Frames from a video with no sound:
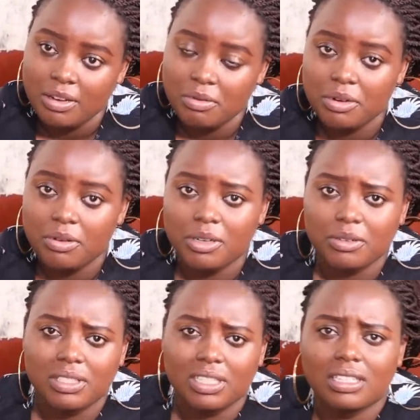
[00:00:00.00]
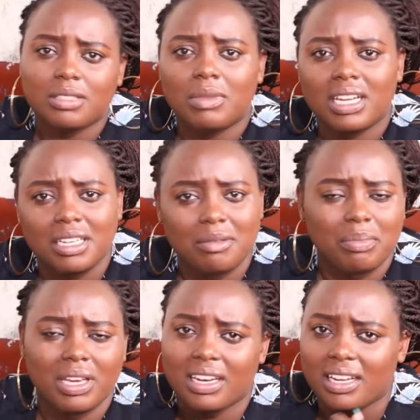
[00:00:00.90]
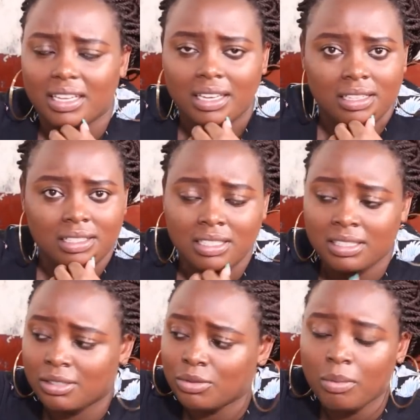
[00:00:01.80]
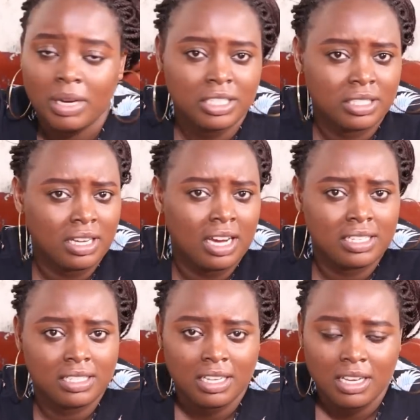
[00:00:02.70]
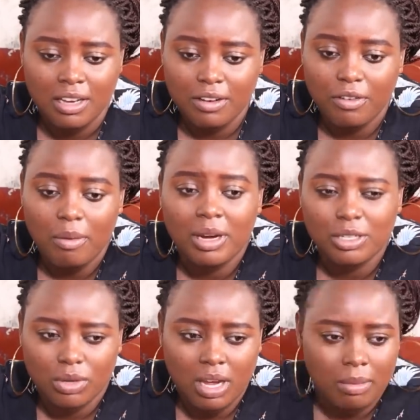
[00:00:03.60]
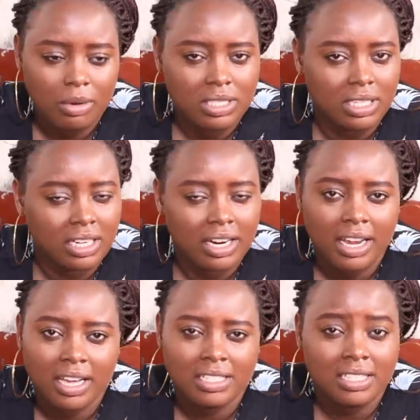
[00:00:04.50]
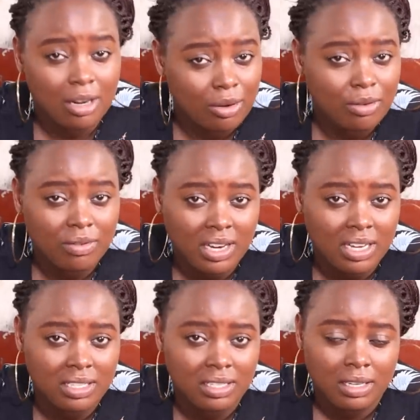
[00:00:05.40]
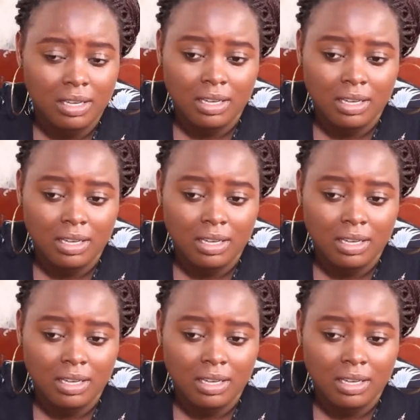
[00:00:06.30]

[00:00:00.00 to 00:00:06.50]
We don't want to see this man in pain again. It's so much hurt. For a man to come out and cry, it's a lot of hurt.